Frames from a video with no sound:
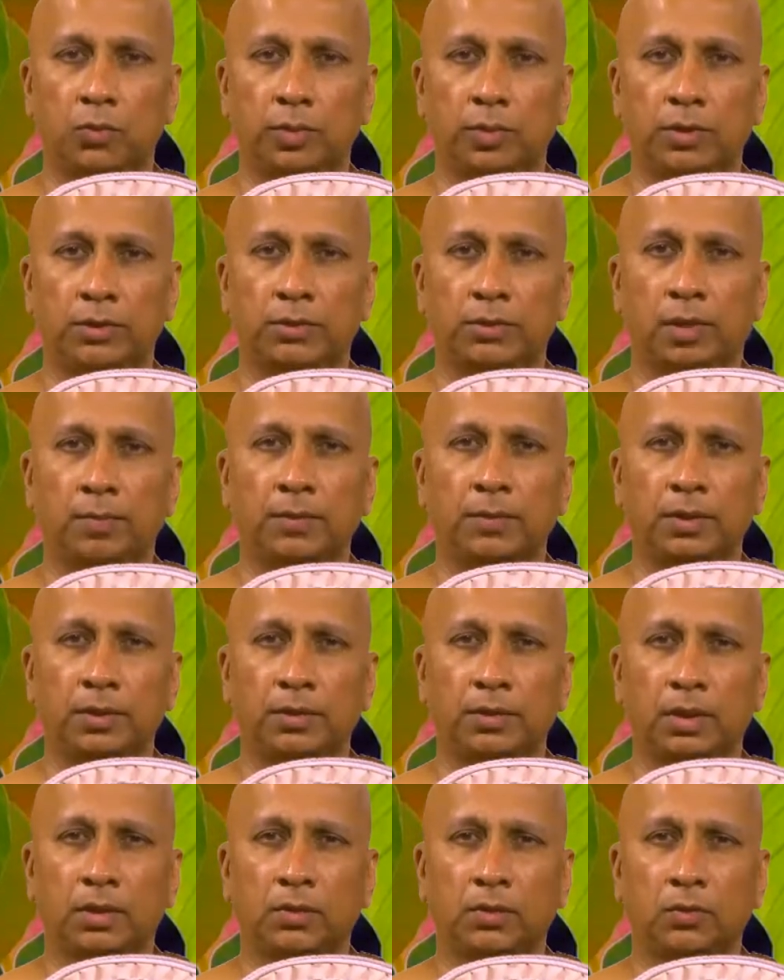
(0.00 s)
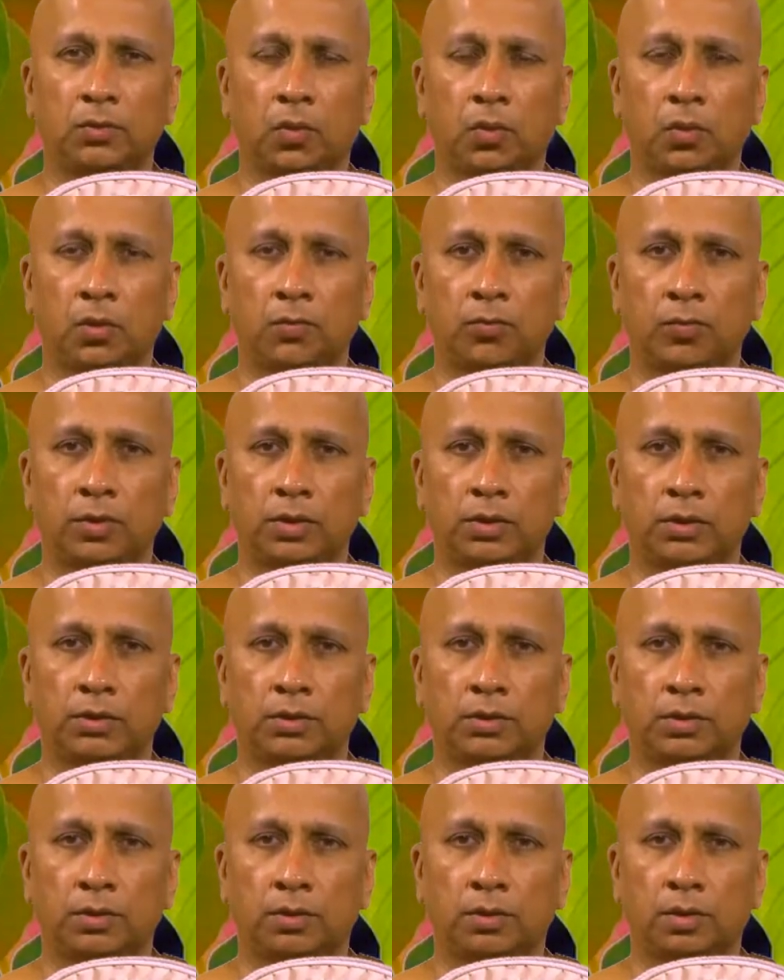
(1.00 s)
to be something that you
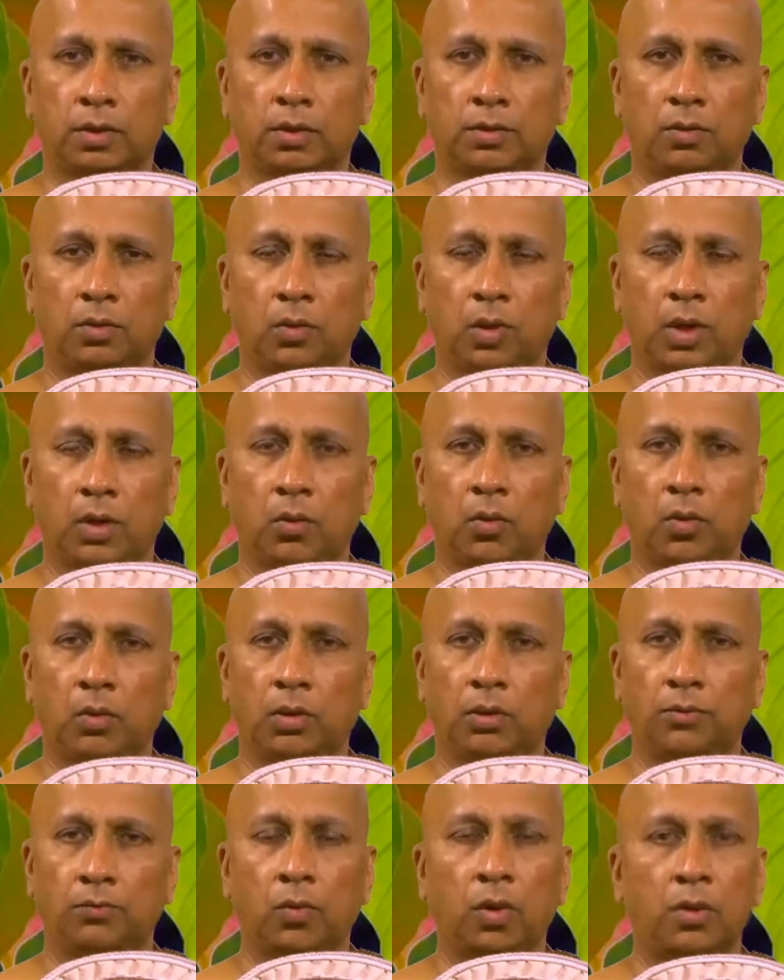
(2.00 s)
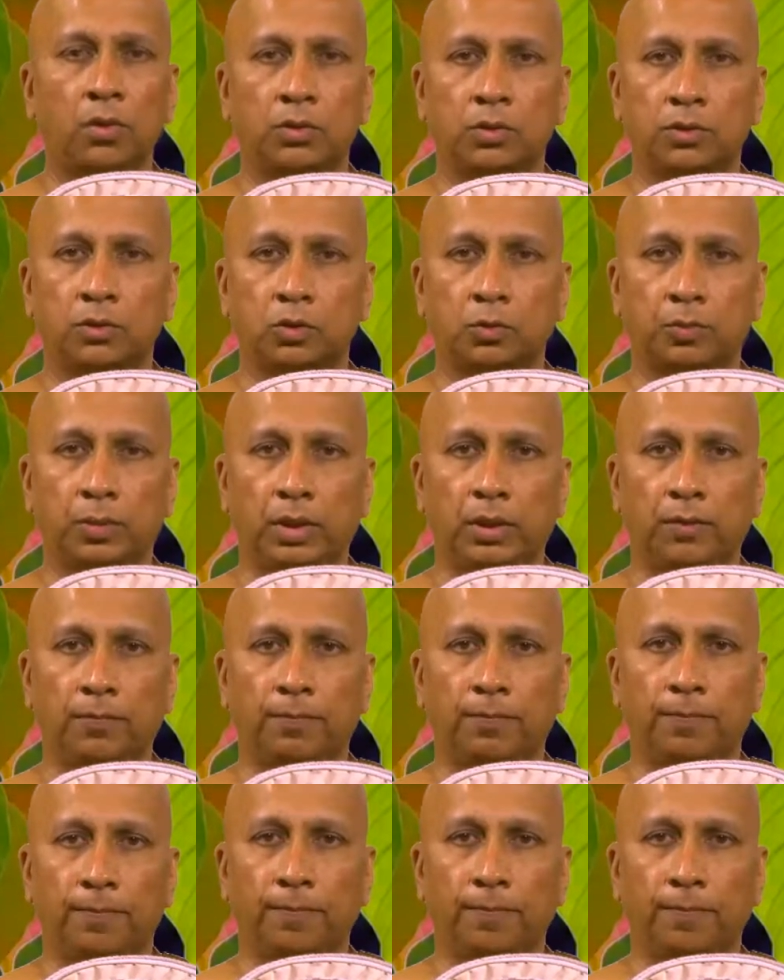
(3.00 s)
have always wanted to be.